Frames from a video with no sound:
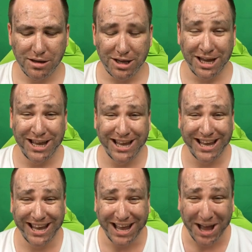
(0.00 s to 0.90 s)
I
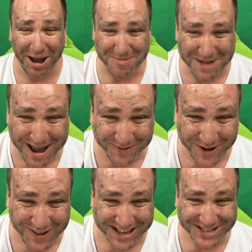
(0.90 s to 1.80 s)
may have
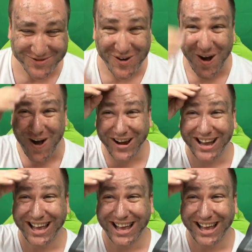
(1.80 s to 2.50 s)
got this wrong.